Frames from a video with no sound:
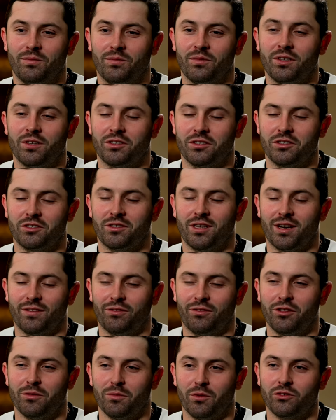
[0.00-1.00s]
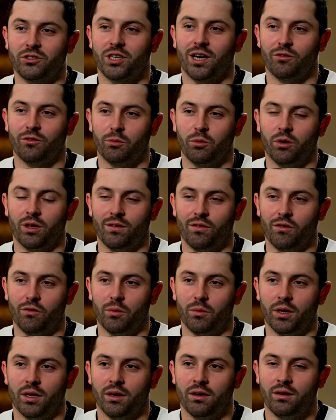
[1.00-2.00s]
This is definitely the most comfortable I've ever
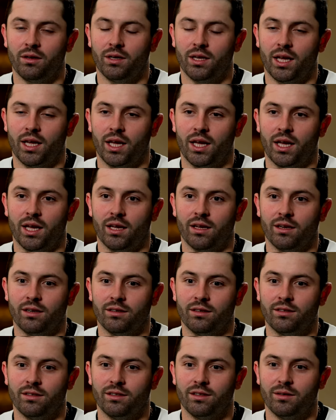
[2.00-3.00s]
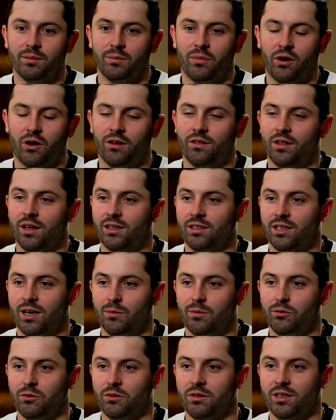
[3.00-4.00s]
been. And part of that
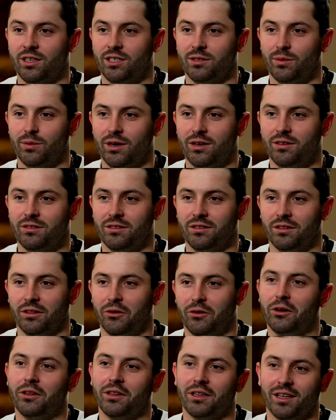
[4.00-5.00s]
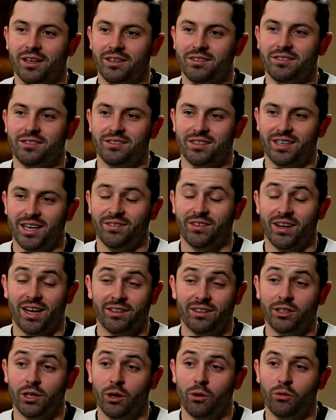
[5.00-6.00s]
comes with the experience and learning the lessons that I've had
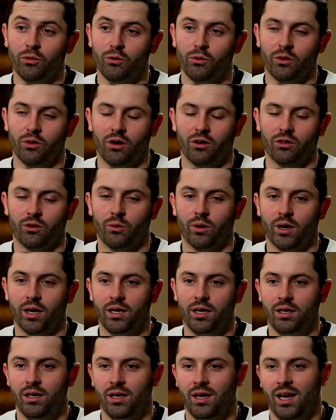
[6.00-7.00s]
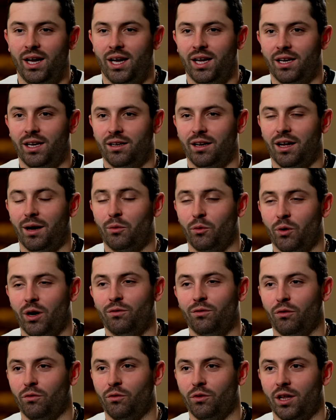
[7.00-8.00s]
to go through along the way. And I'm
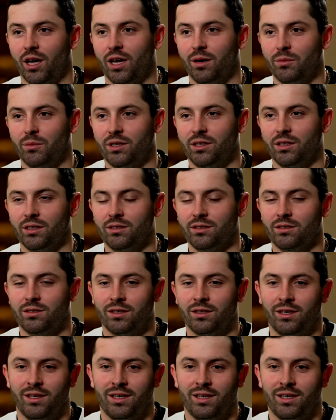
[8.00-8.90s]
grateful for that because